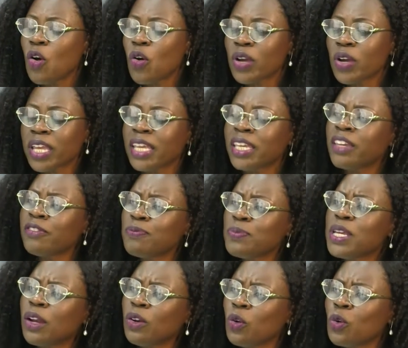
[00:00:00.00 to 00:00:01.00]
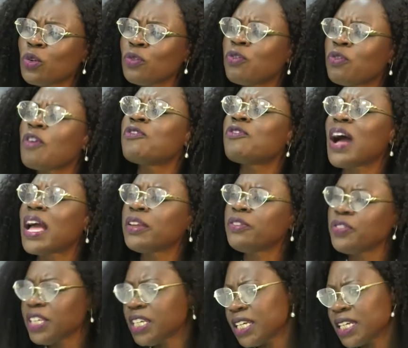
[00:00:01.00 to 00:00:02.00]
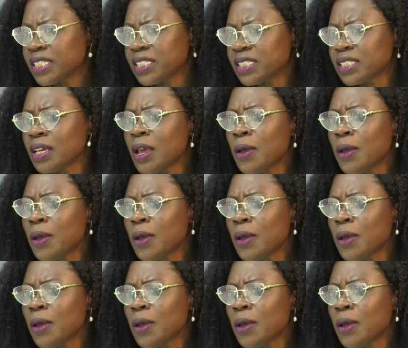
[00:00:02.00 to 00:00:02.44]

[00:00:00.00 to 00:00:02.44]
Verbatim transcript: okay, give me a loan for five years